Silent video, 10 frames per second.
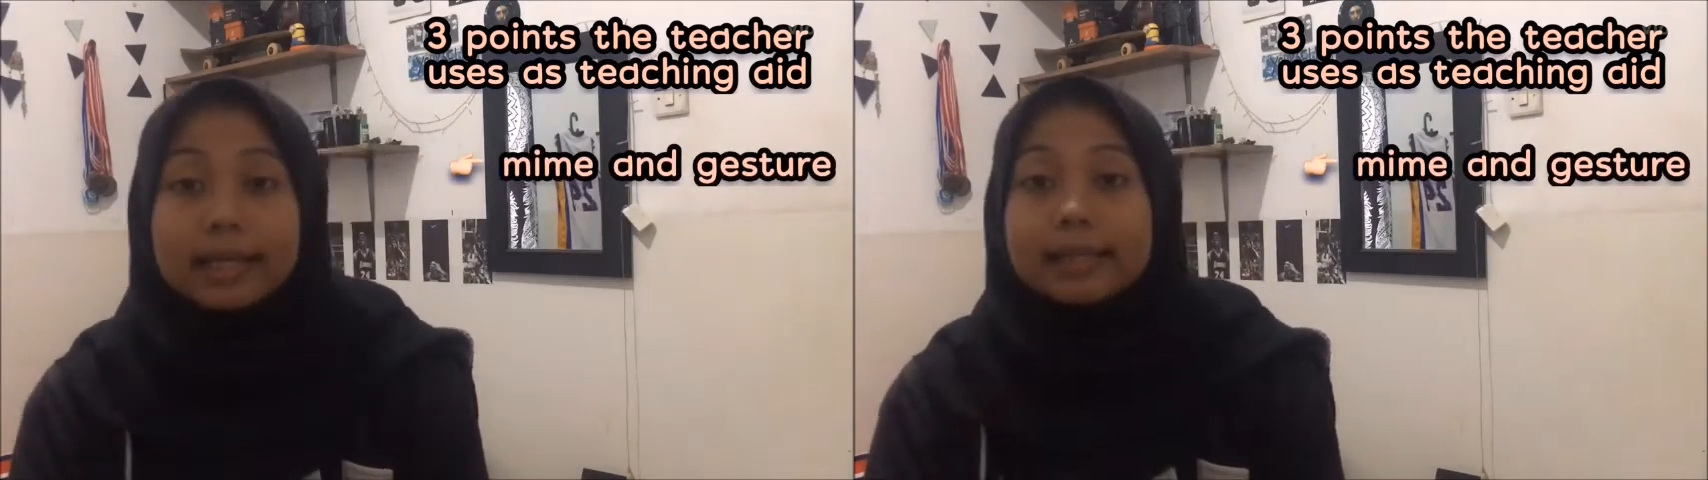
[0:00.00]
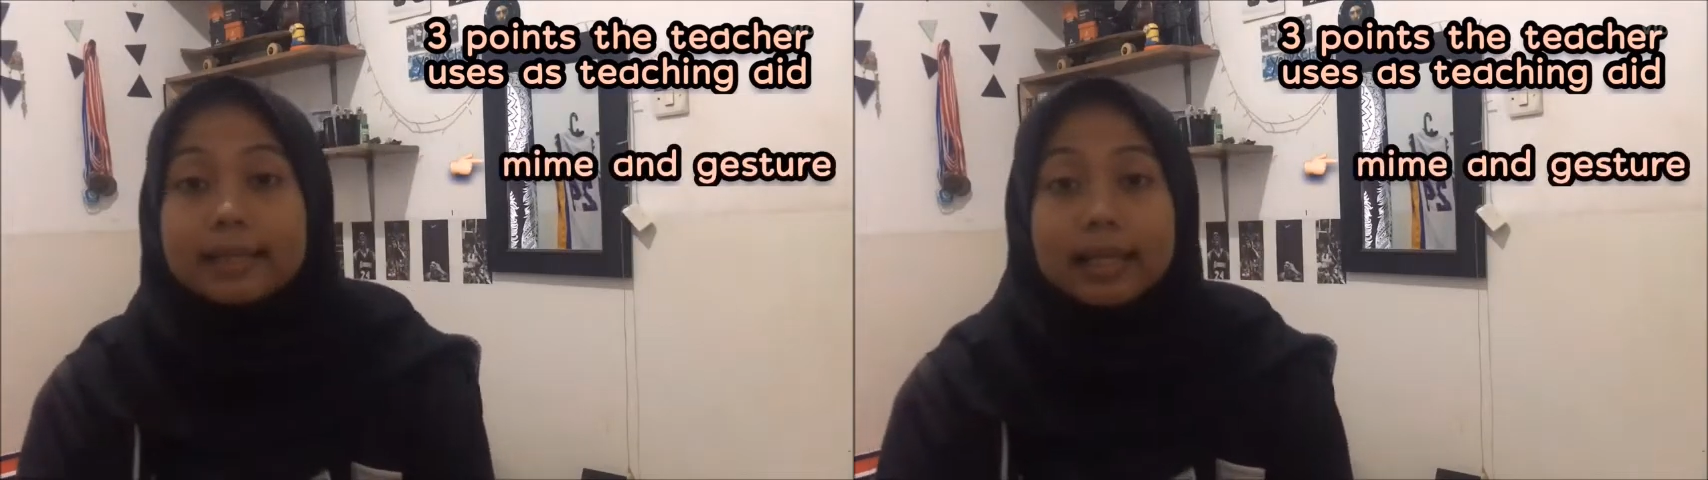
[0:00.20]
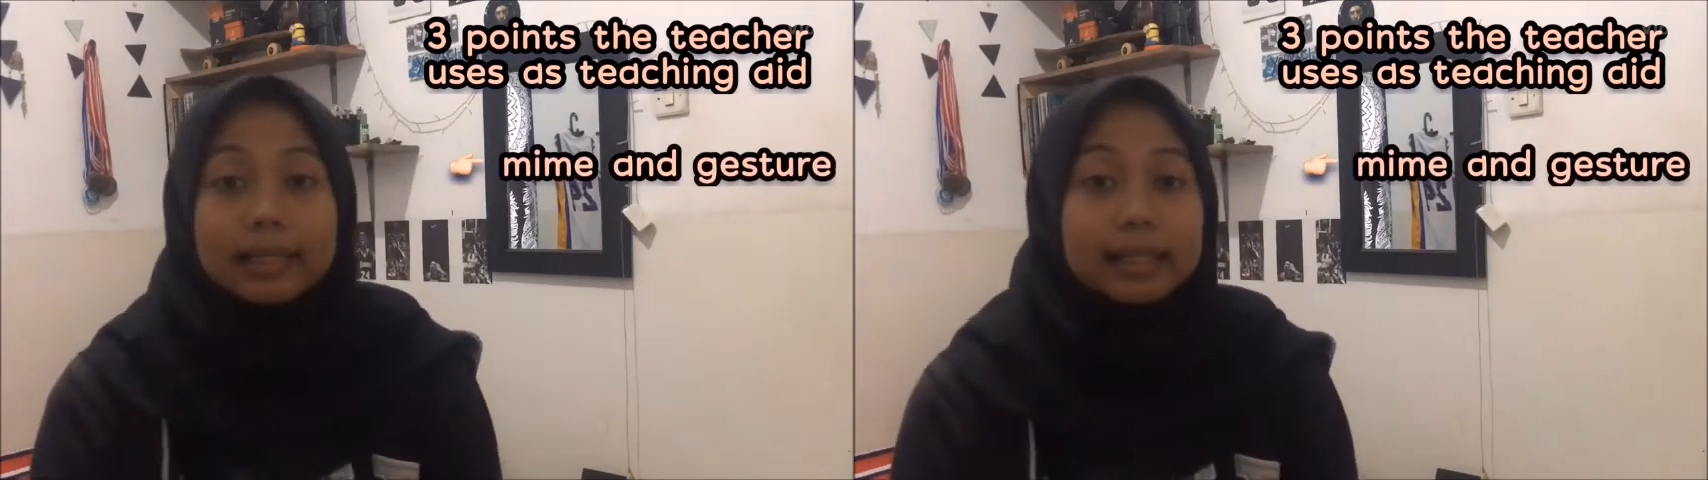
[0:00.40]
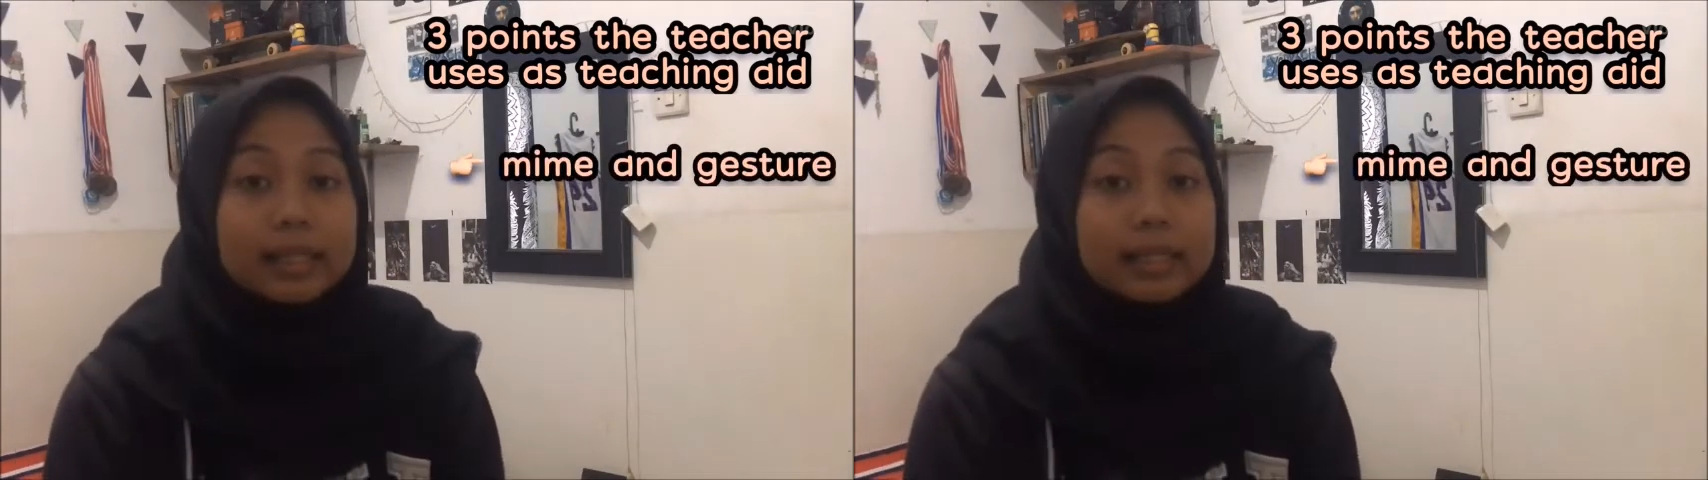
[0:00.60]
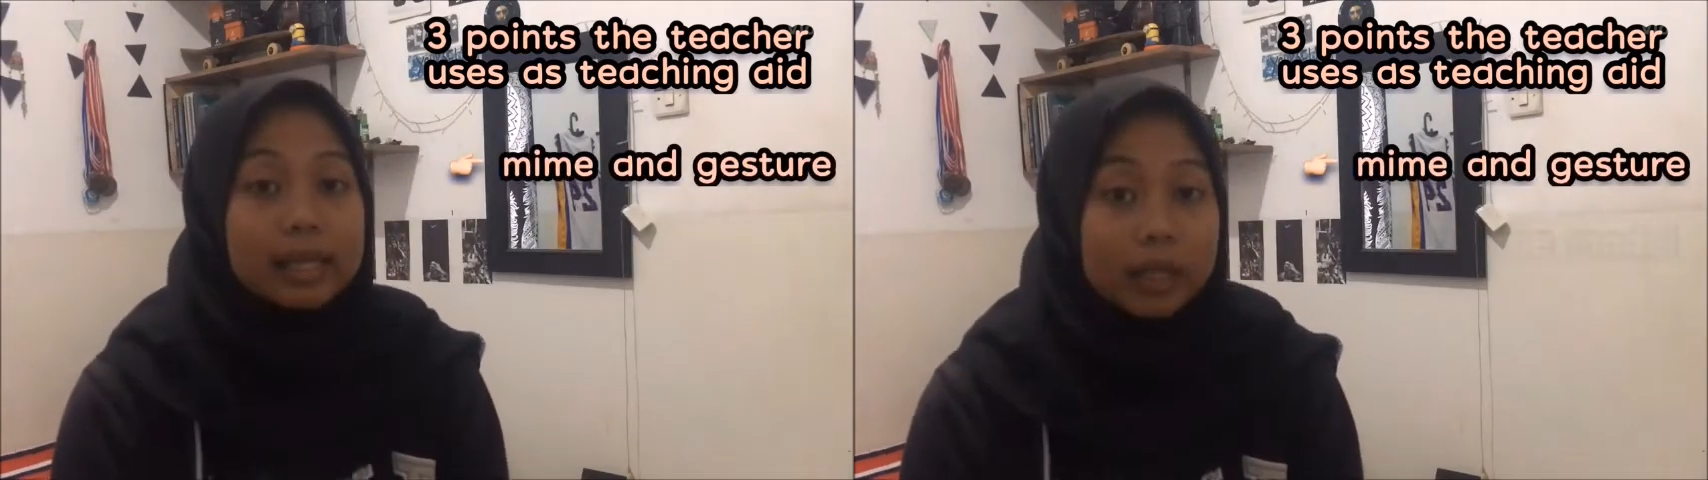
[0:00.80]
second
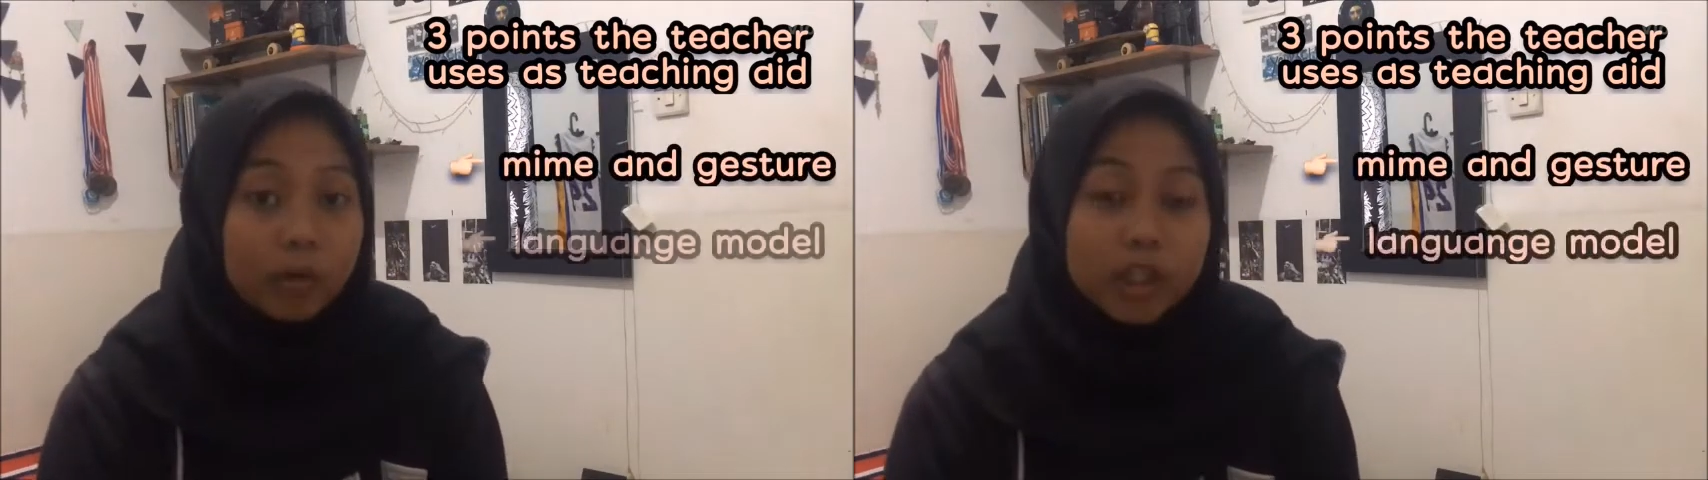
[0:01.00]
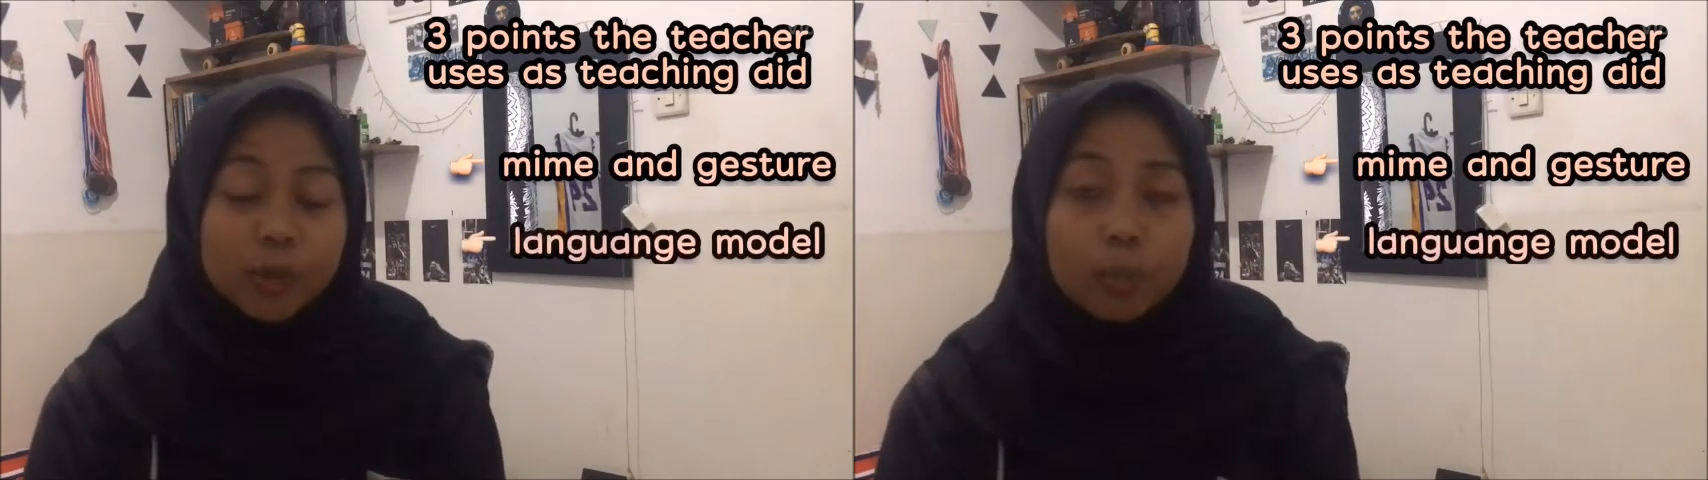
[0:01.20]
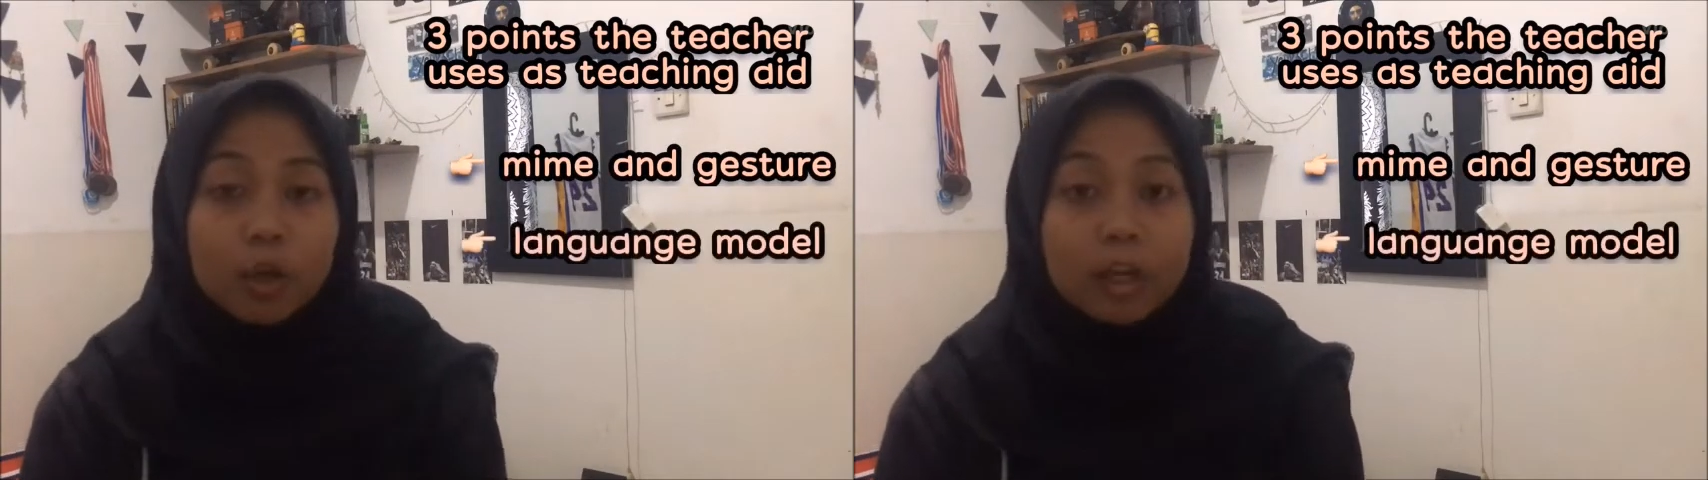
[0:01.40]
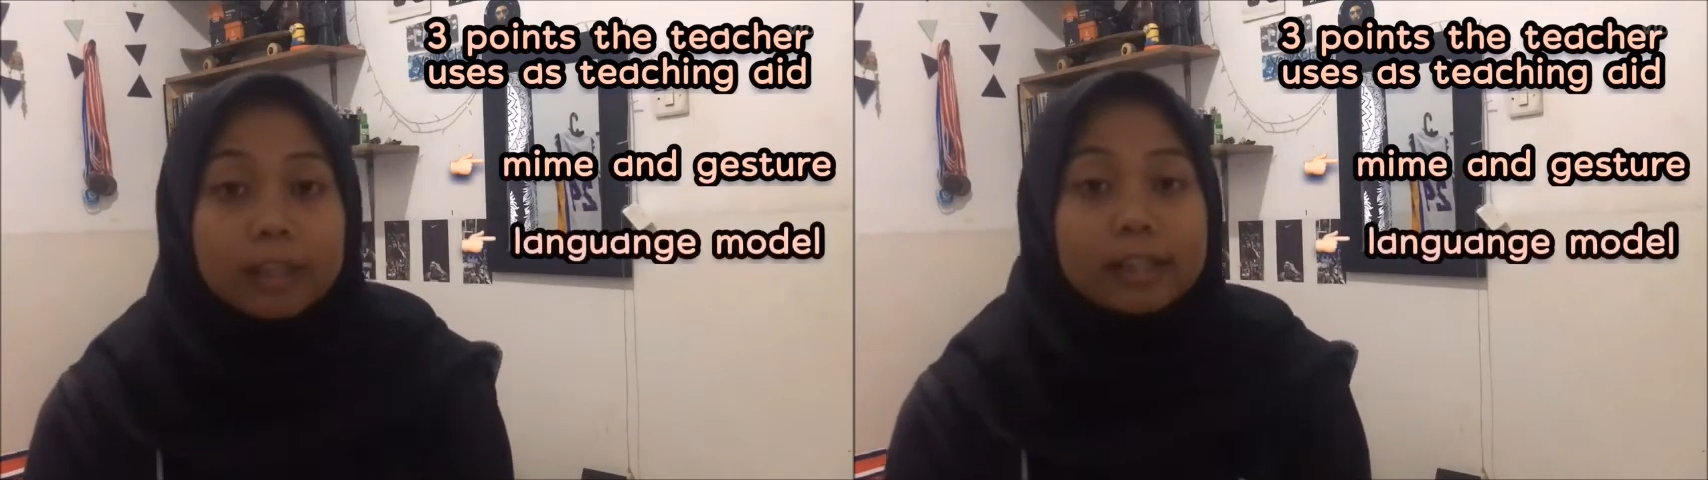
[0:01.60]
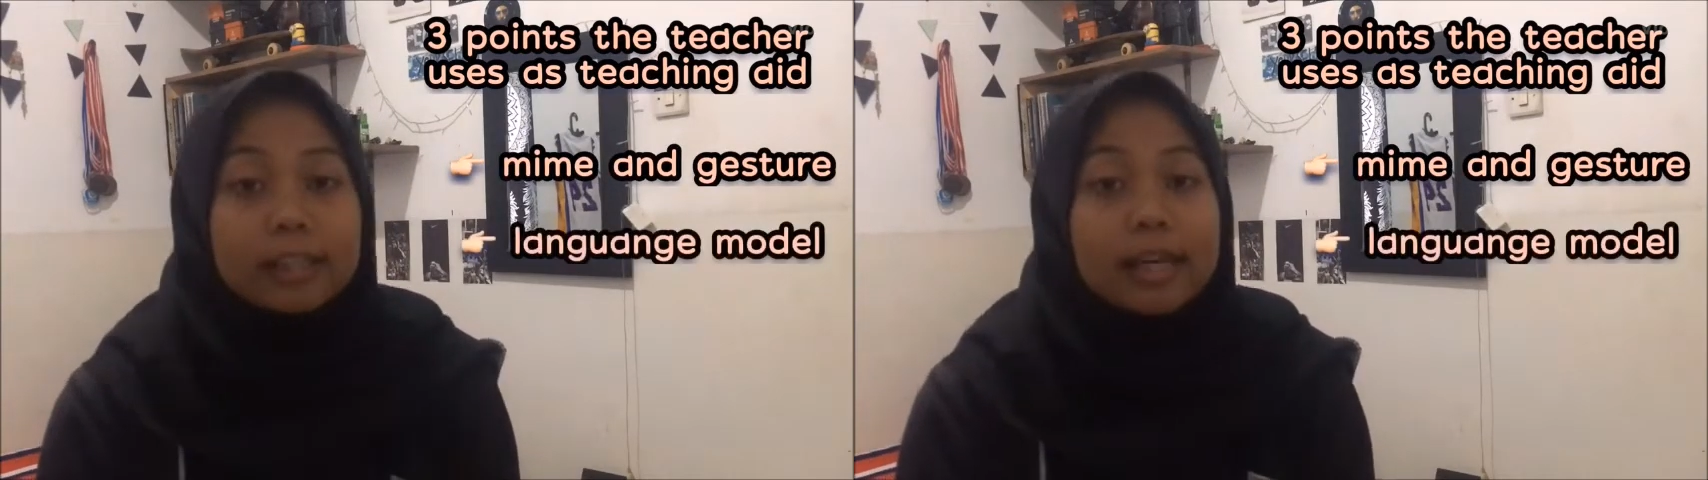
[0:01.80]
is language
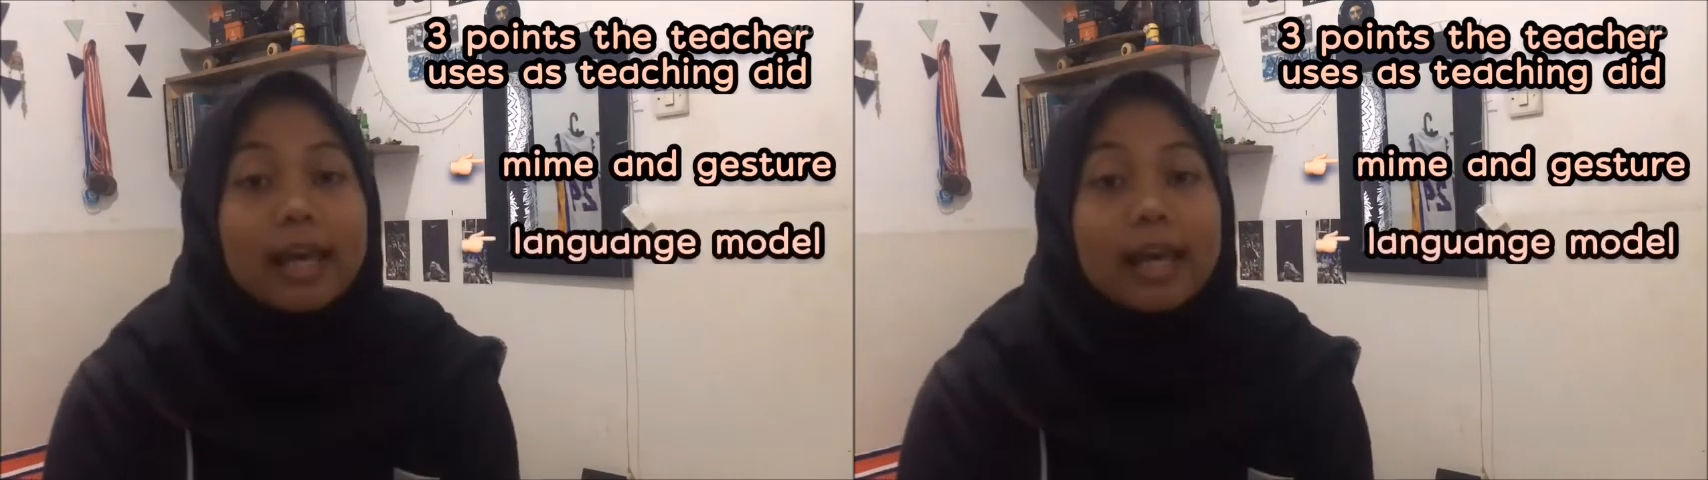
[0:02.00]
models,